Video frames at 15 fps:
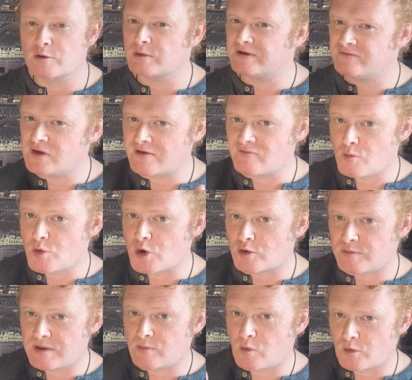But if you have a book
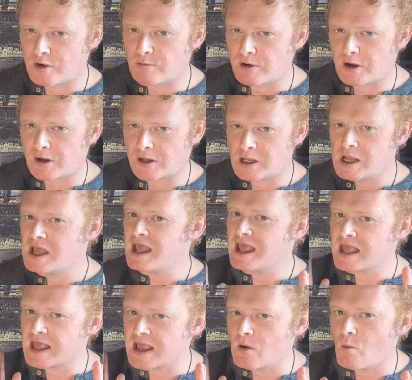people want to buy,
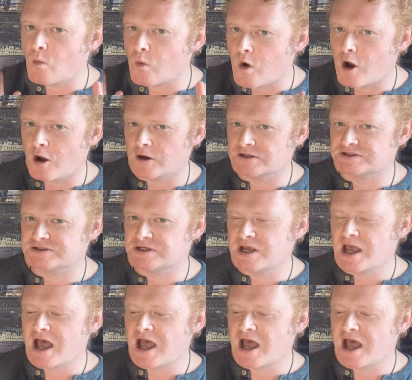it works.